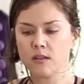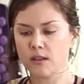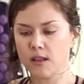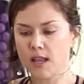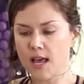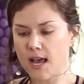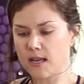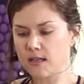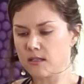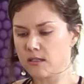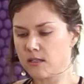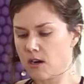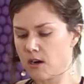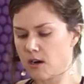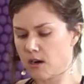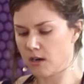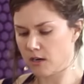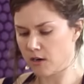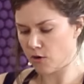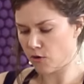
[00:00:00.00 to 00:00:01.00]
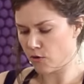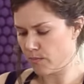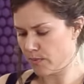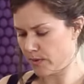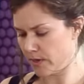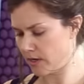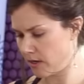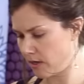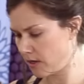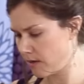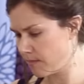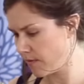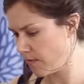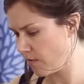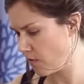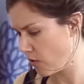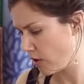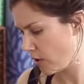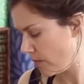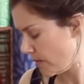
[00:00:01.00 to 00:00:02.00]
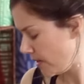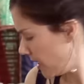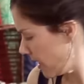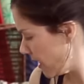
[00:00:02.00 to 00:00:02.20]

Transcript: Last heart opener before we